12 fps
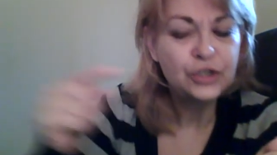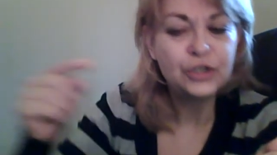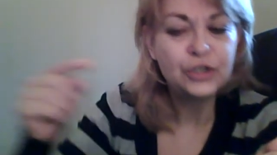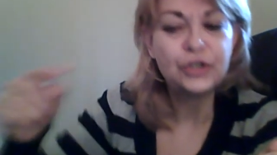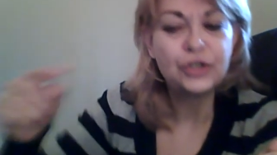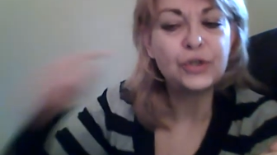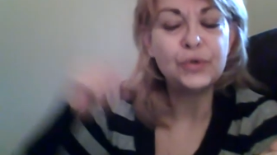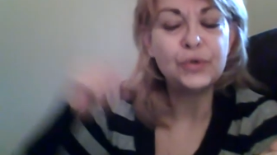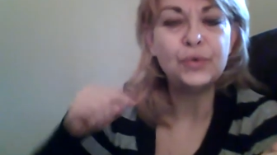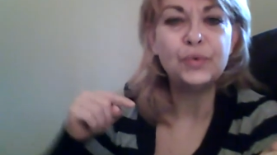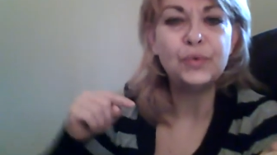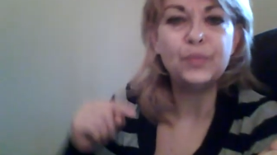
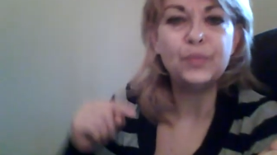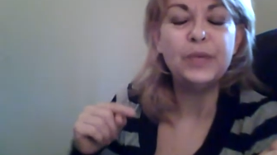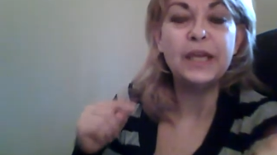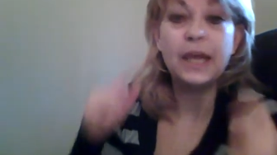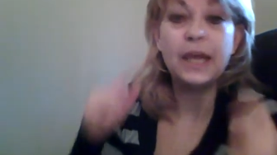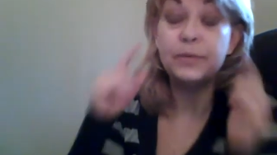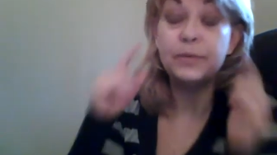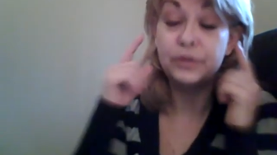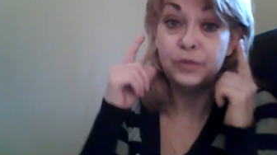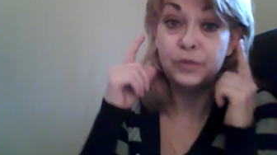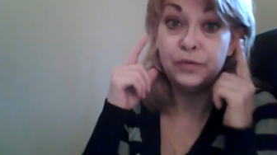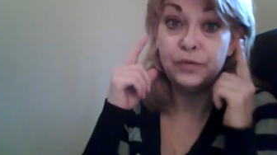to being able
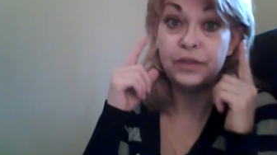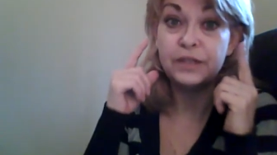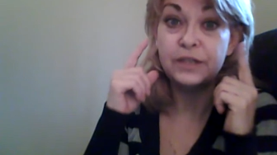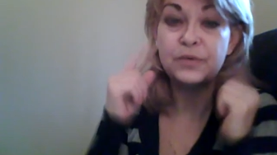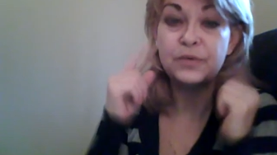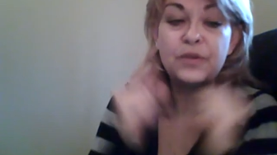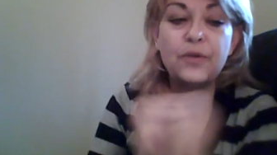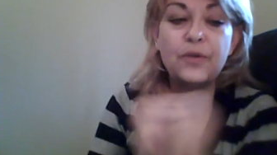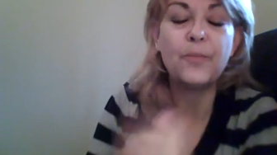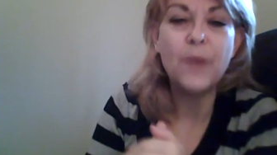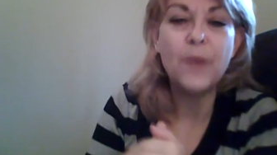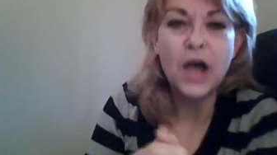to move things with your
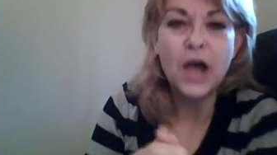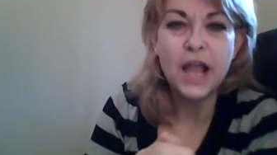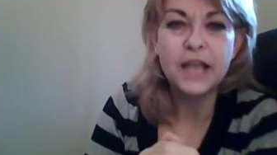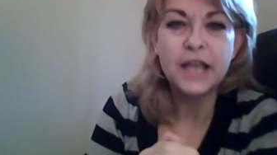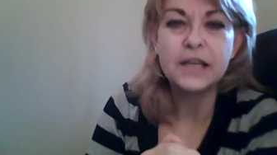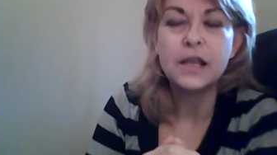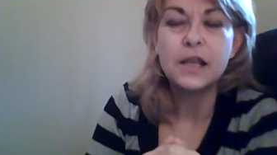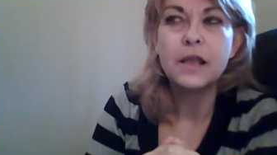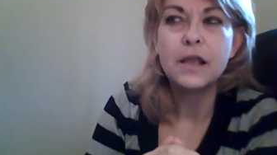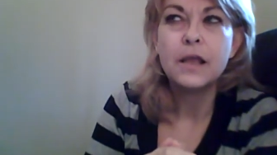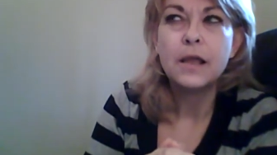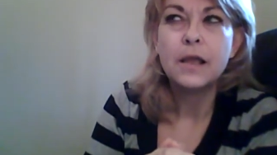mind,
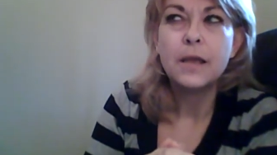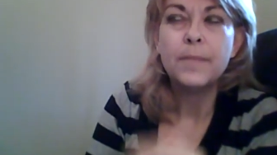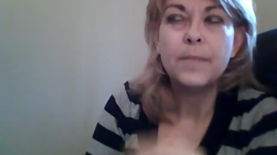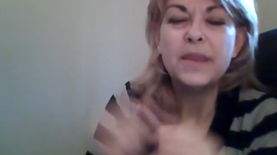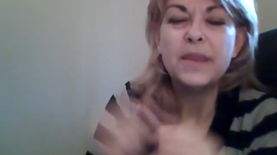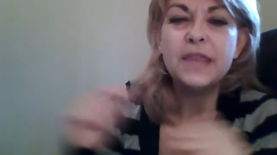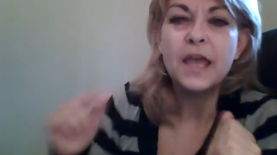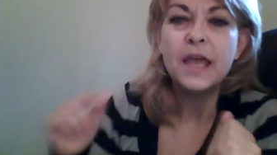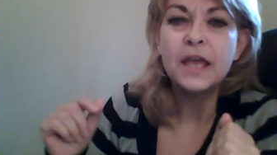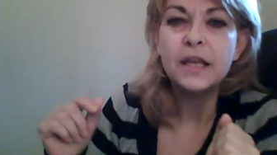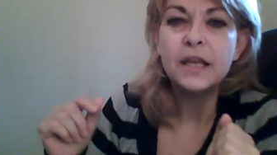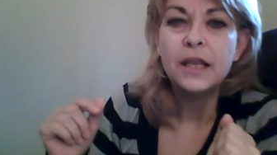but
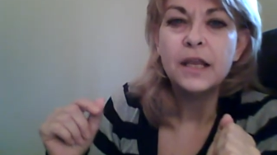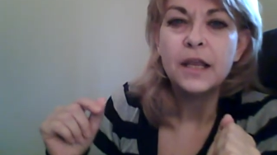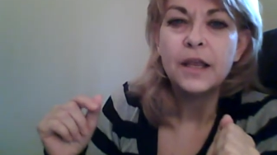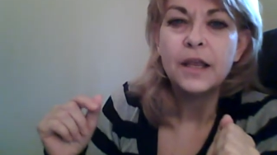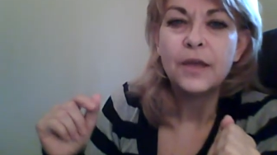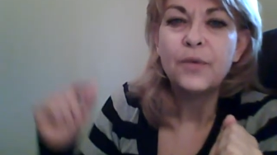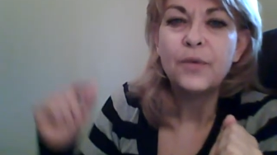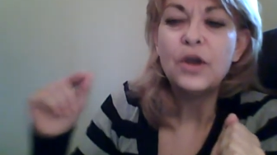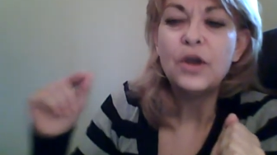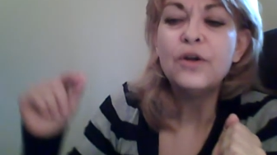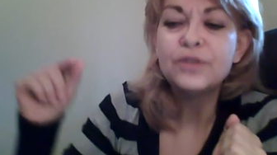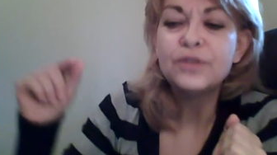then we
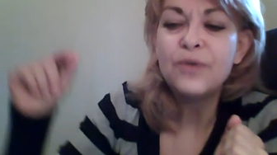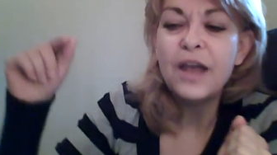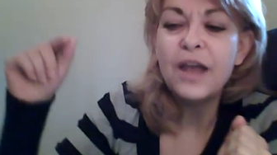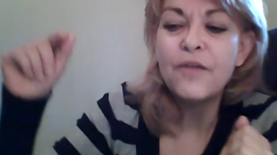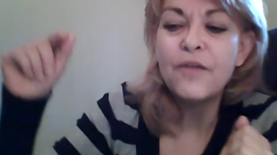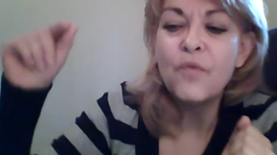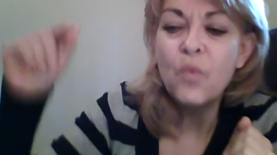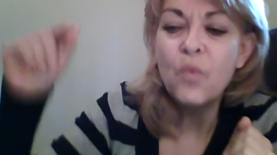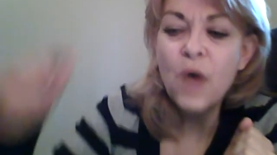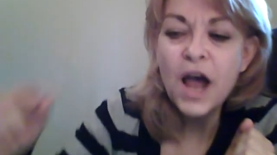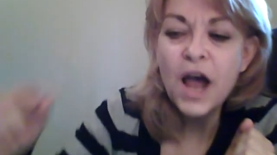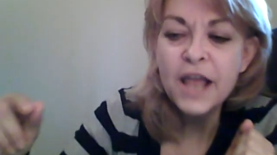also have
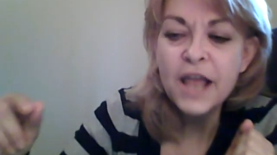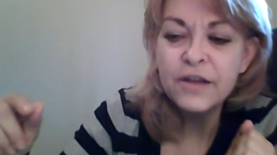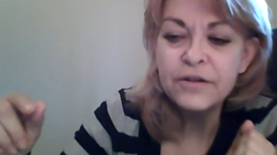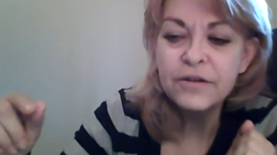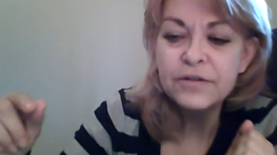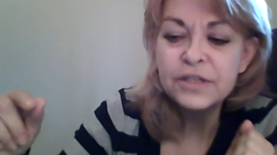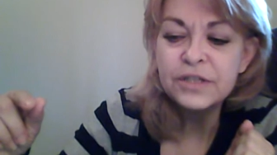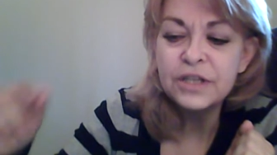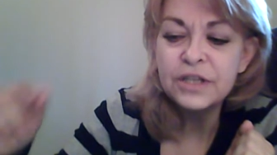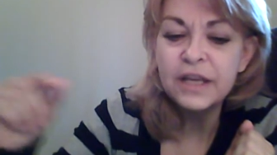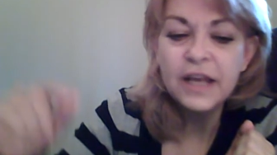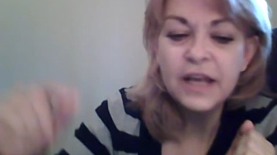wires to
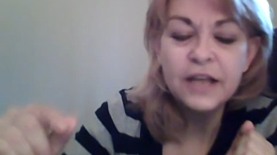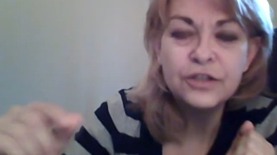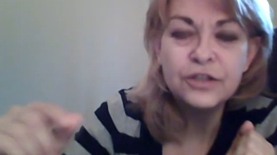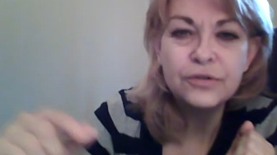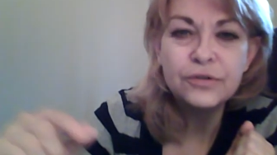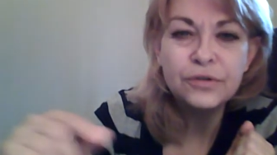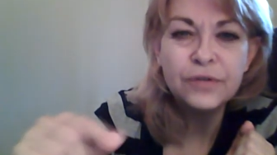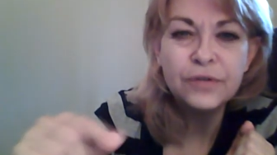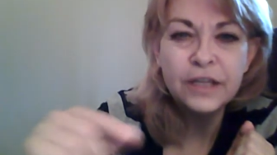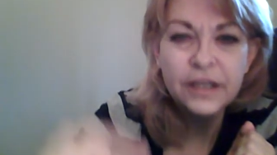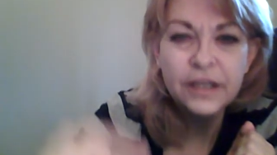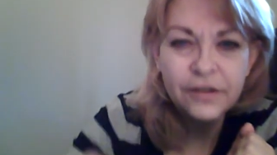connect you to
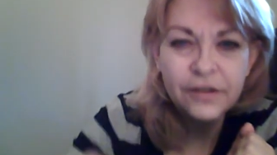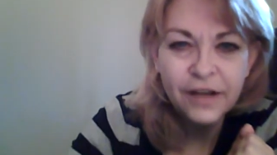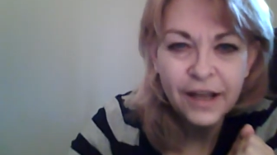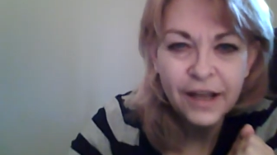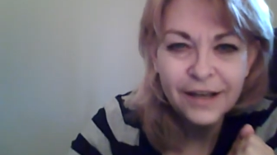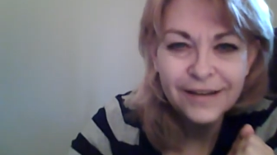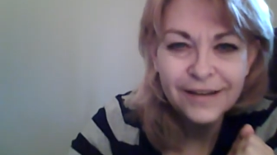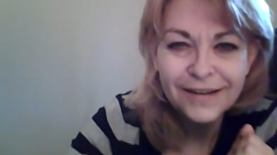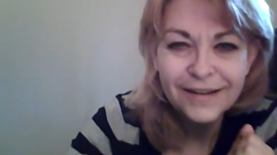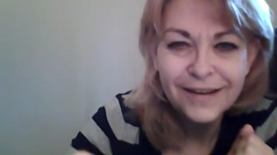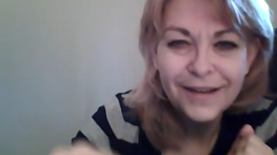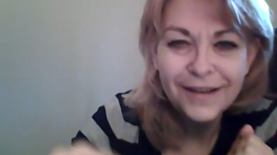the internet
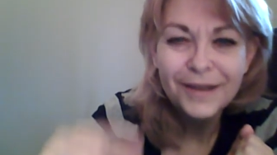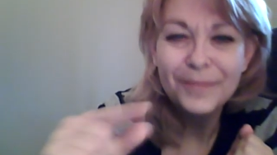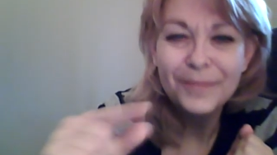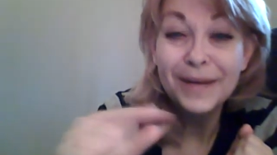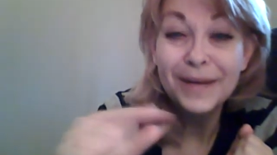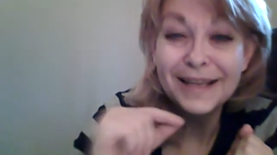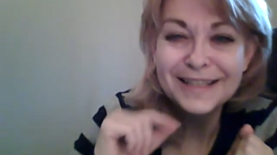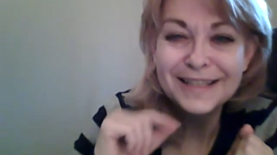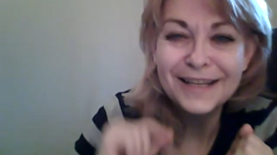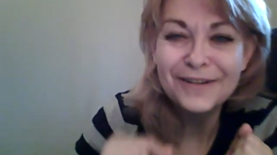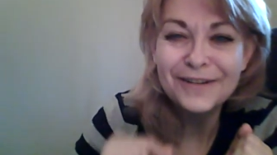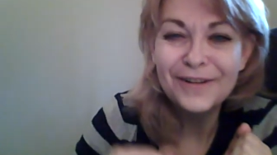but as
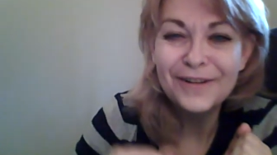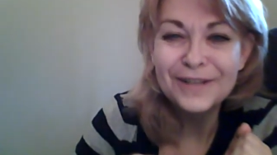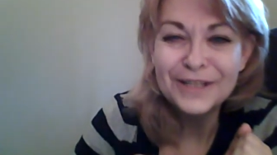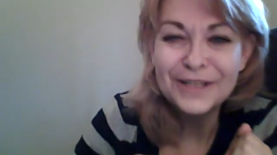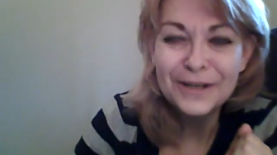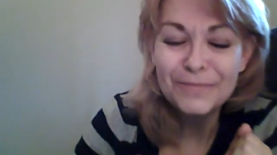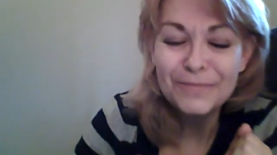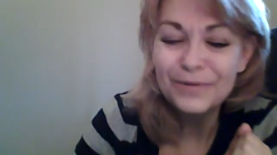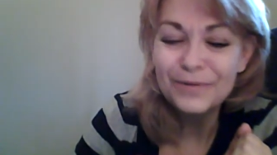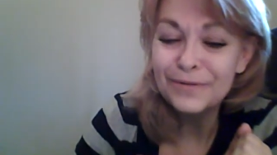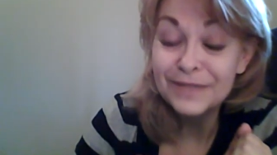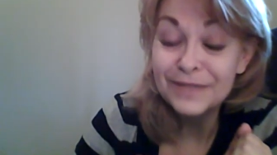technology
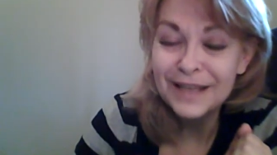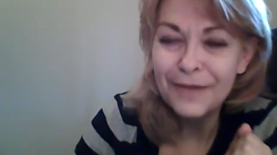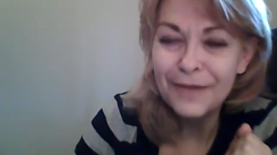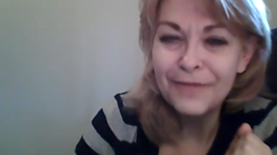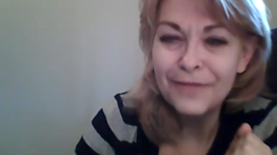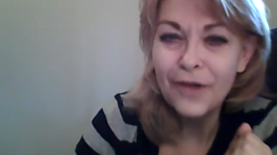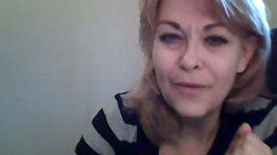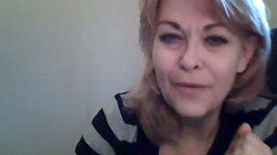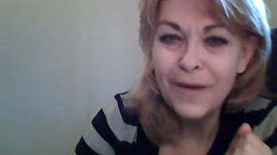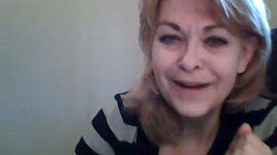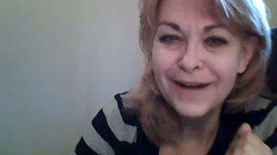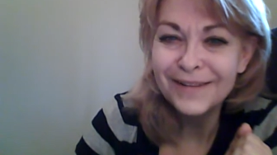improves, now we've got
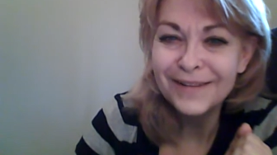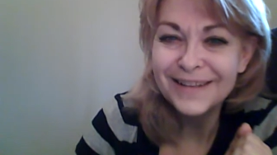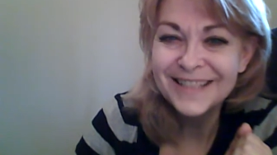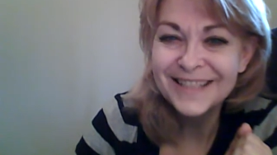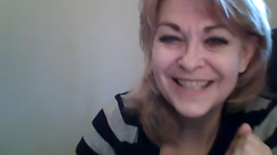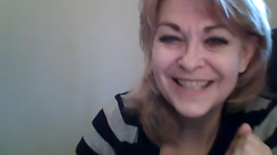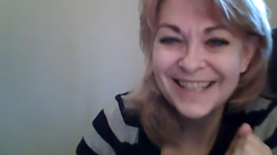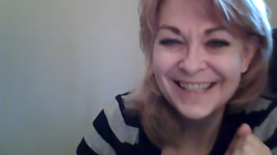wireless.